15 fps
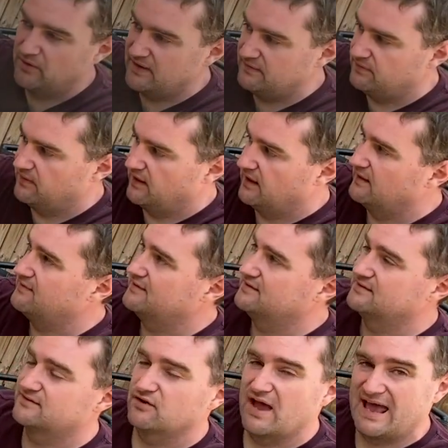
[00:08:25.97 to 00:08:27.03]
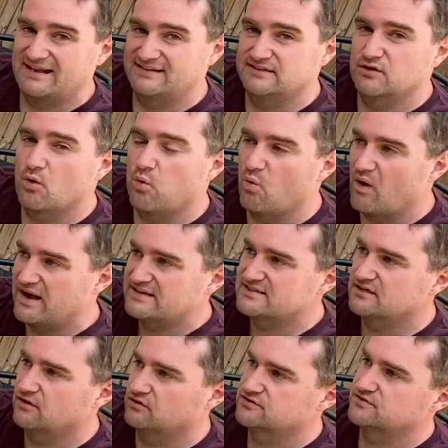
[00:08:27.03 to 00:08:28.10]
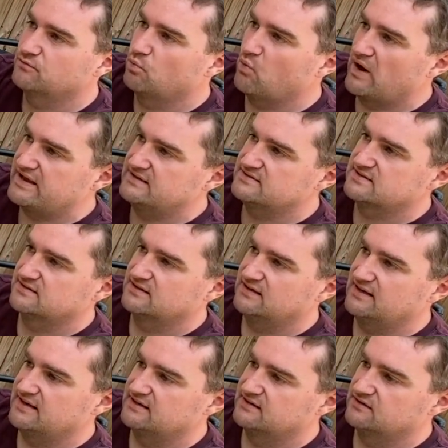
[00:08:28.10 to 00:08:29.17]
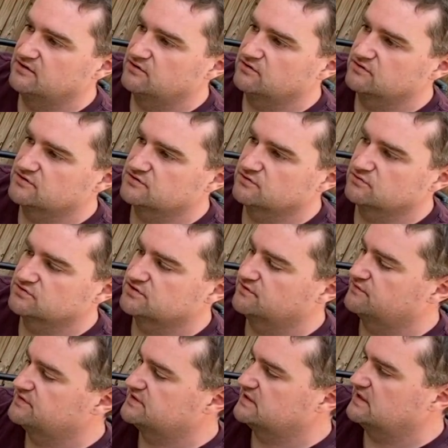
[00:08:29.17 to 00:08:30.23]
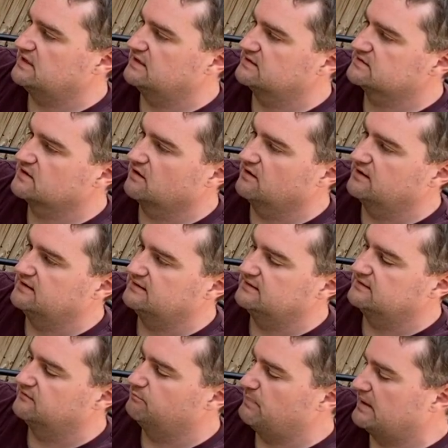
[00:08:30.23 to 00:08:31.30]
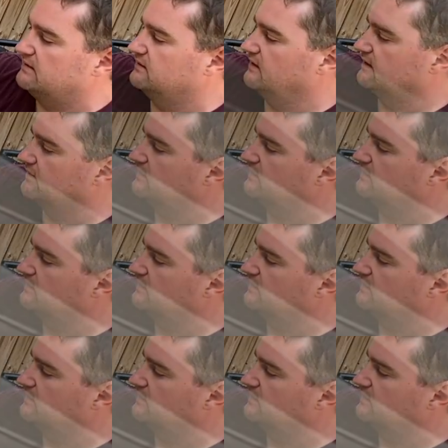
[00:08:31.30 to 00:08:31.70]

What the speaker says: in there, and it's added quite a lot of weight to the lid, and you can sort of see it's kind of bending,